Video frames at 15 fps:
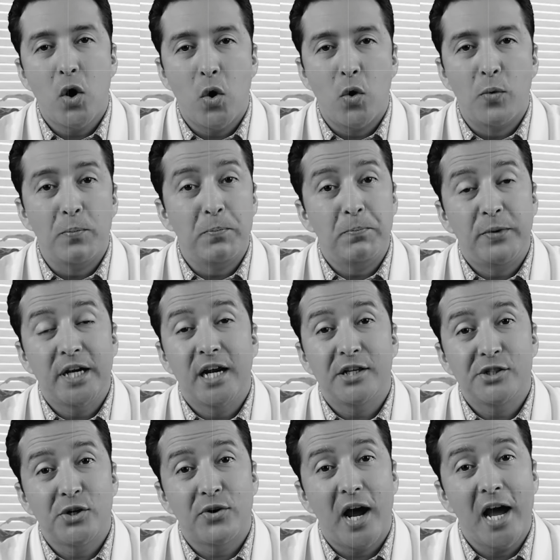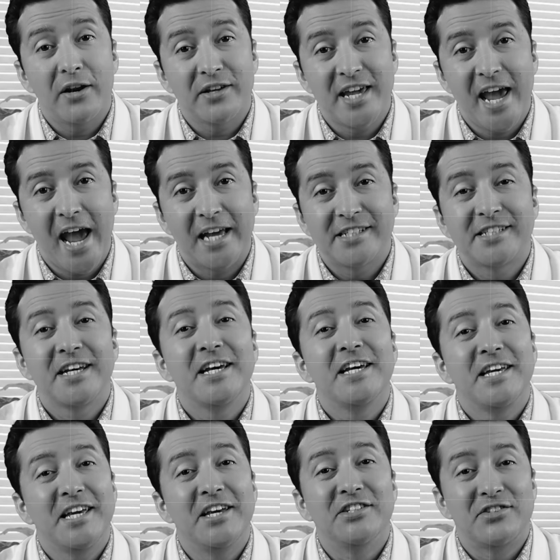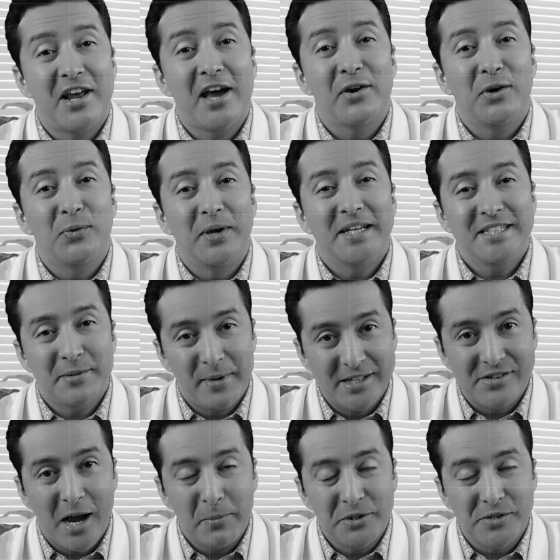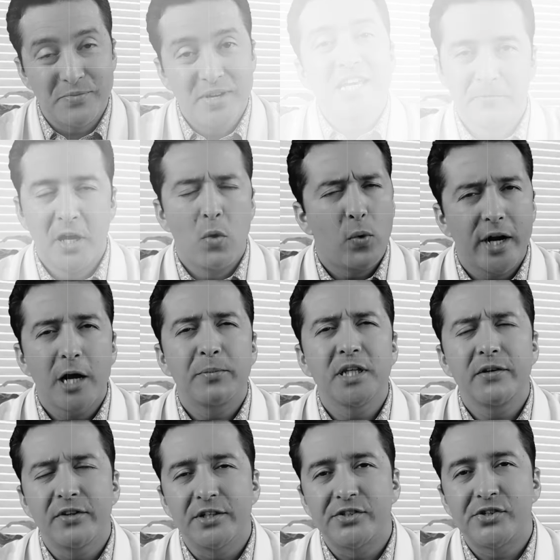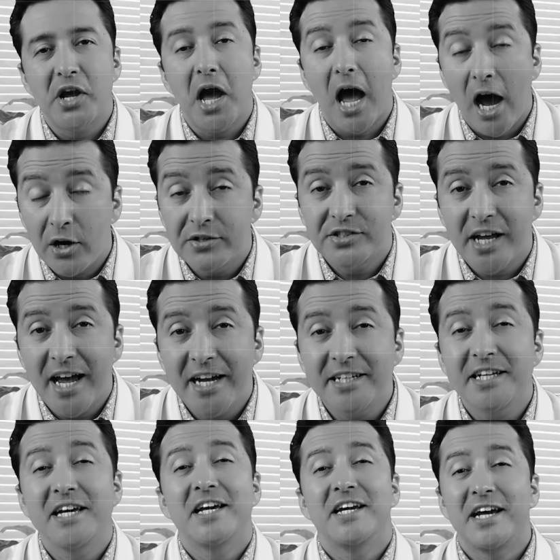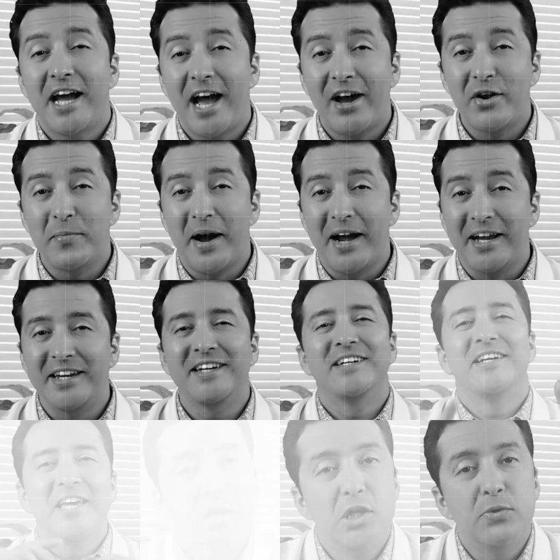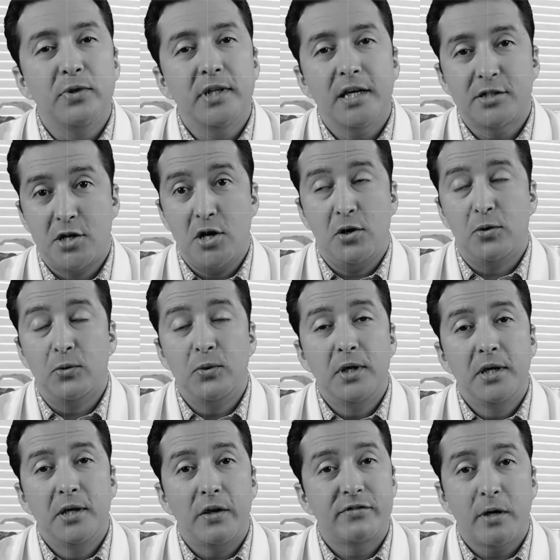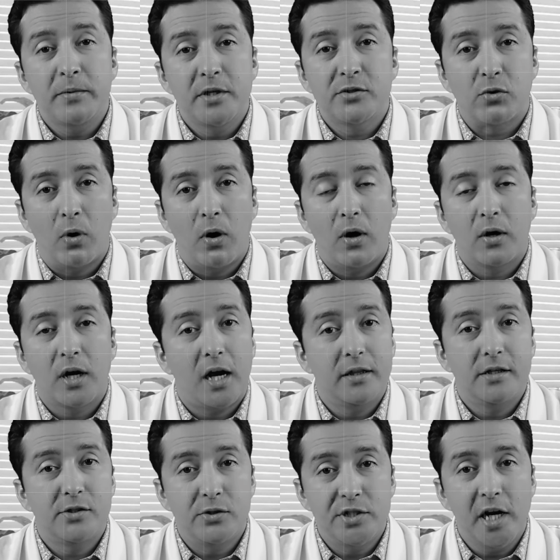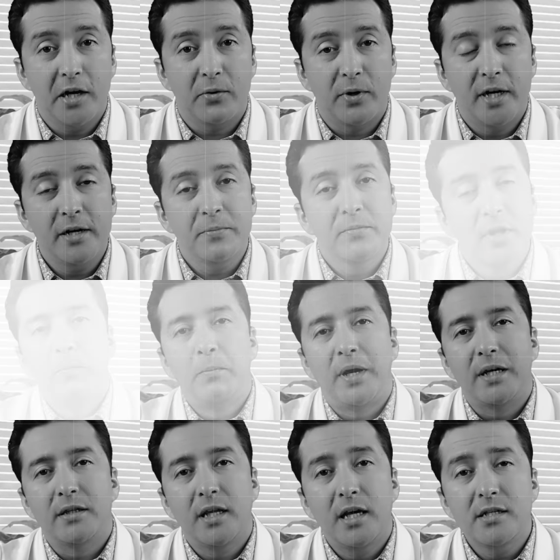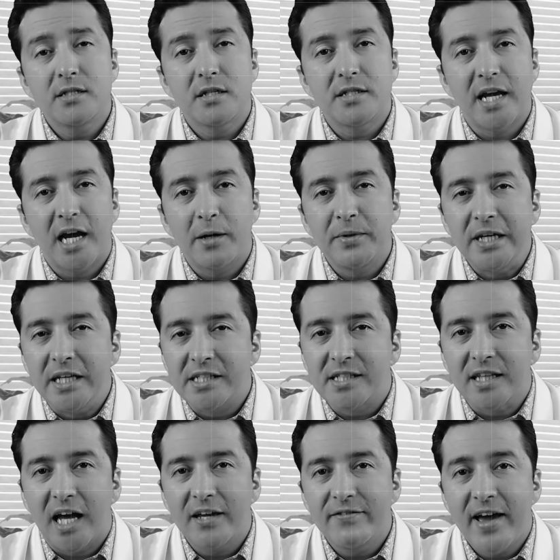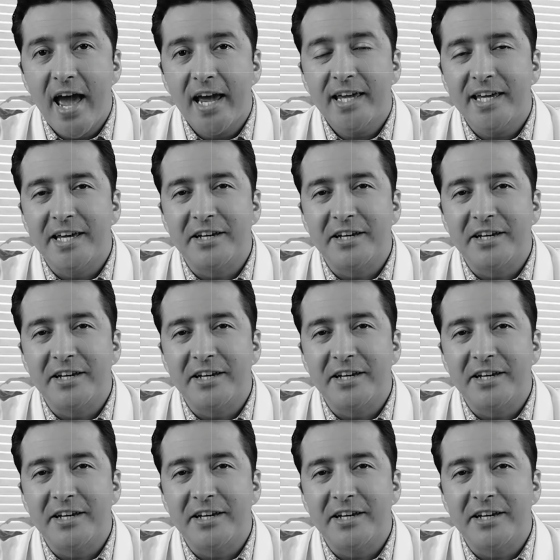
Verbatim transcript: home because you're out of gas is not always the best option. What I believe is, out of sight, out of mind. You will not know if something is wrong unless you check it, right? My last diabetes life hack